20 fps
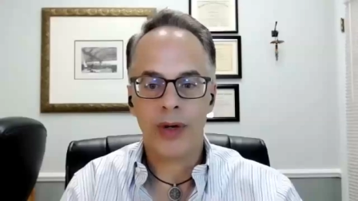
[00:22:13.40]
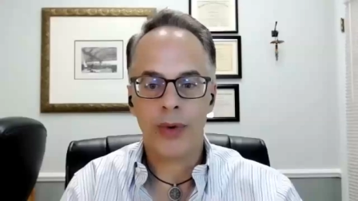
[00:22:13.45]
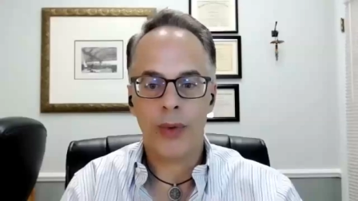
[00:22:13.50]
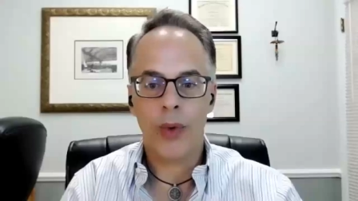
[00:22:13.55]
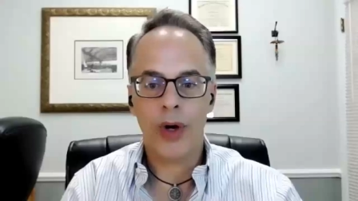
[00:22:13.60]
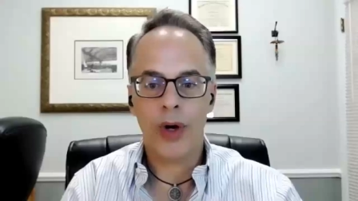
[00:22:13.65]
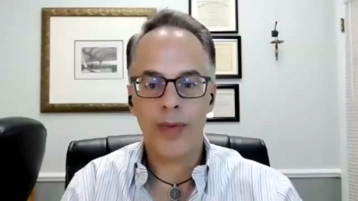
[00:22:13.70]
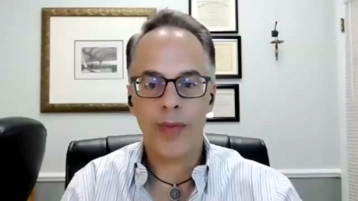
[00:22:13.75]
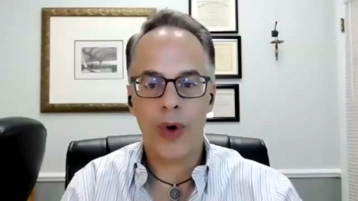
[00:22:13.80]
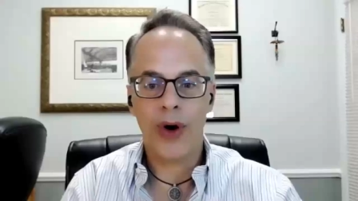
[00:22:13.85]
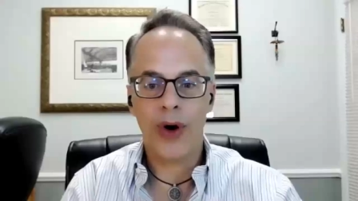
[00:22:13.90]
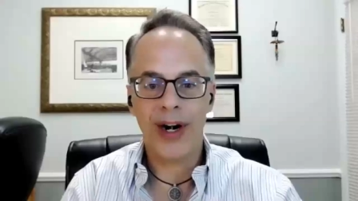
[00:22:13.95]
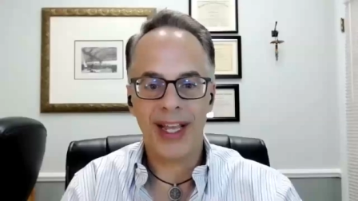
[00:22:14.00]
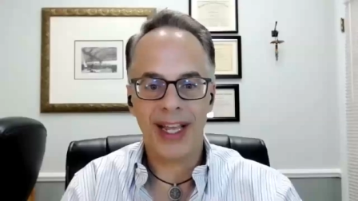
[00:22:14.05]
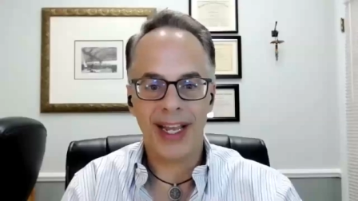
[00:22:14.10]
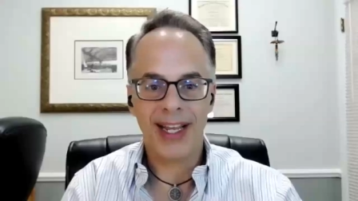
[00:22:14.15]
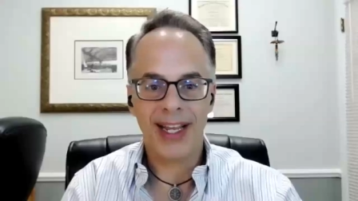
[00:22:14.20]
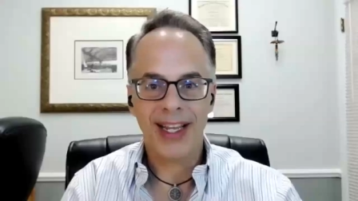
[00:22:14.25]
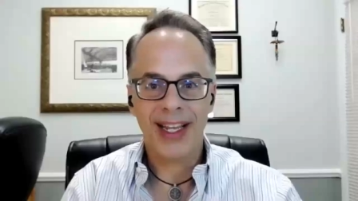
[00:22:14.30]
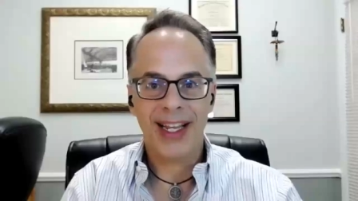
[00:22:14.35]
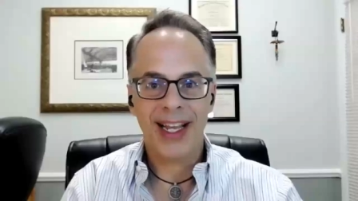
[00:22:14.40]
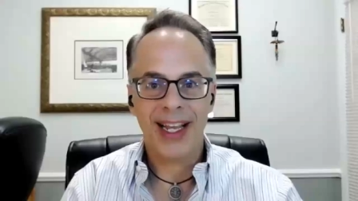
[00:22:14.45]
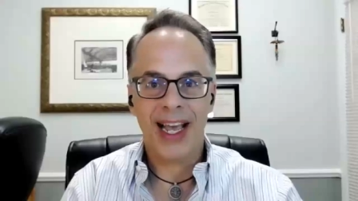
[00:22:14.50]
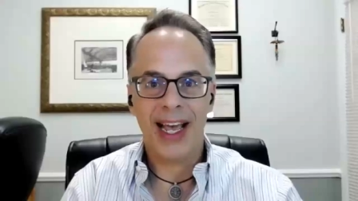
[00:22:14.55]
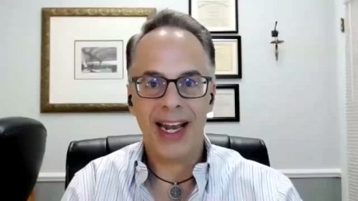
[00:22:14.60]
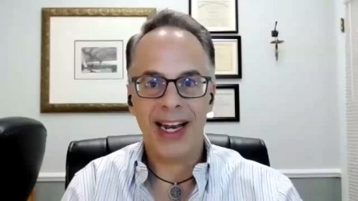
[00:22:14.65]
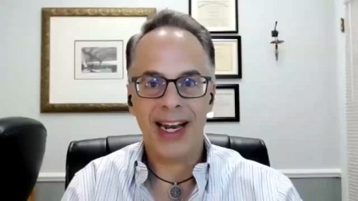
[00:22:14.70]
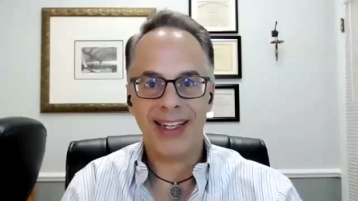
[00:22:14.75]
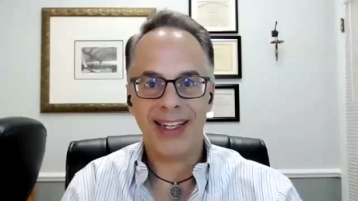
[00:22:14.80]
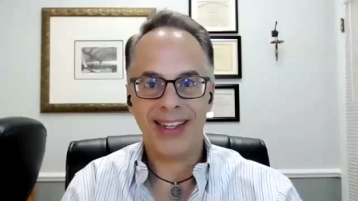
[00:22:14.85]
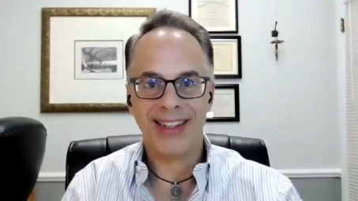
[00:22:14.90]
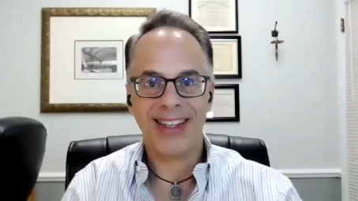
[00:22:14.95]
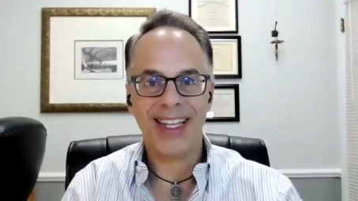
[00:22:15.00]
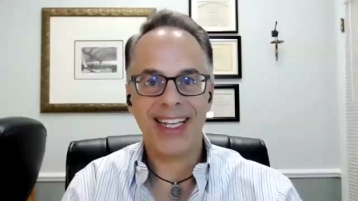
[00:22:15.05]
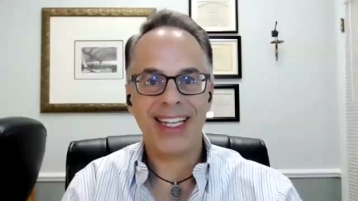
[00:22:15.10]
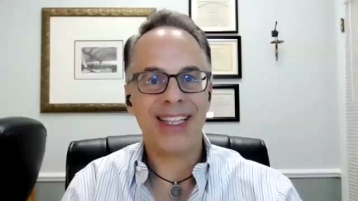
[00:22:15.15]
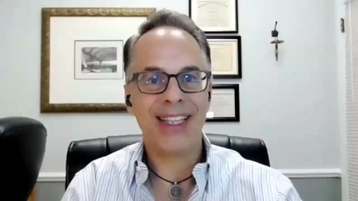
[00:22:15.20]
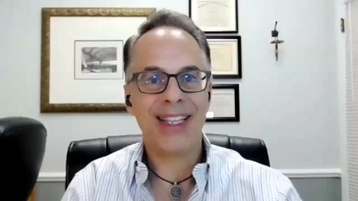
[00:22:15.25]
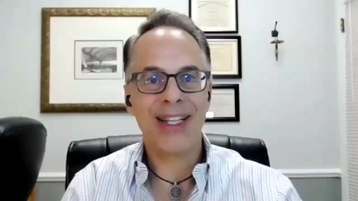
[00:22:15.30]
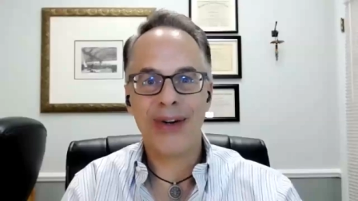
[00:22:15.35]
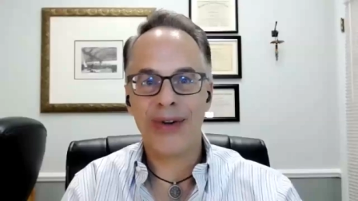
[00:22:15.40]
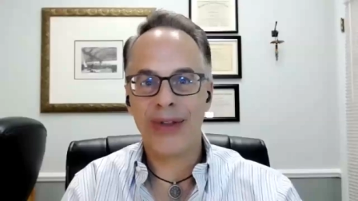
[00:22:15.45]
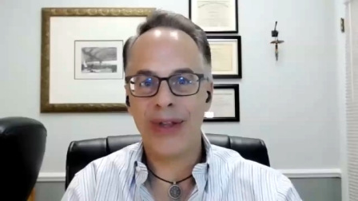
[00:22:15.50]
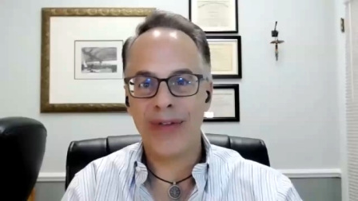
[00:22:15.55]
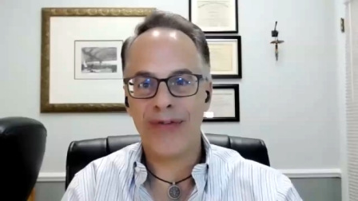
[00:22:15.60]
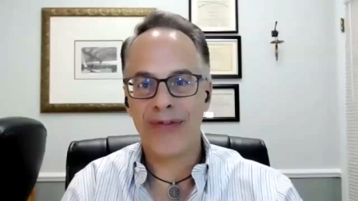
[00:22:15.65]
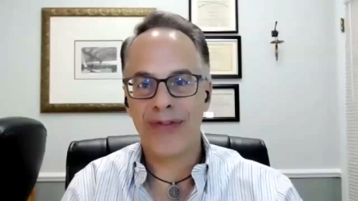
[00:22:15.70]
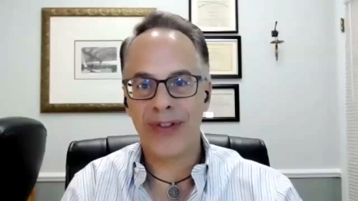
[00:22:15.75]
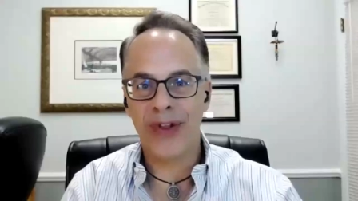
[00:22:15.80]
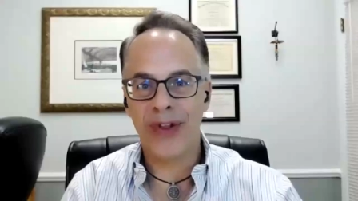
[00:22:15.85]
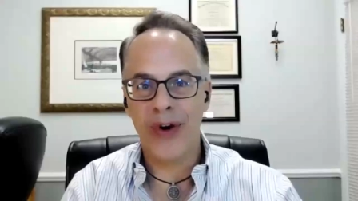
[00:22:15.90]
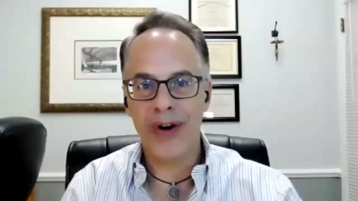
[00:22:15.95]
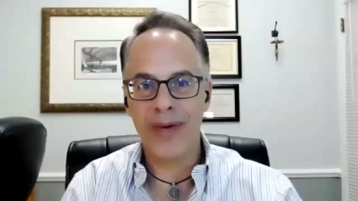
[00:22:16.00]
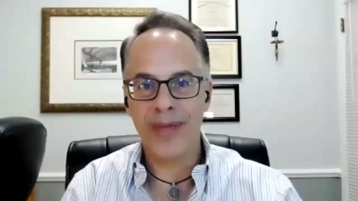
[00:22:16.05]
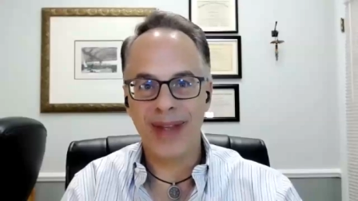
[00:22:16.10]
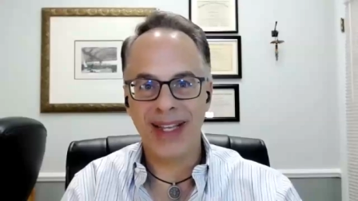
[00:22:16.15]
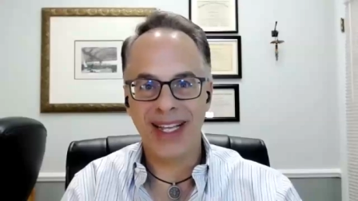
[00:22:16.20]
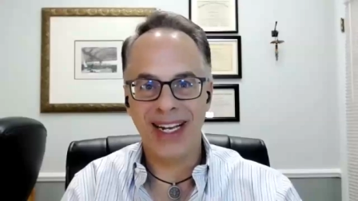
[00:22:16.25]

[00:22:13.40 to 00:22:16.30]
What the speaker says: morning, and it like literally floored me.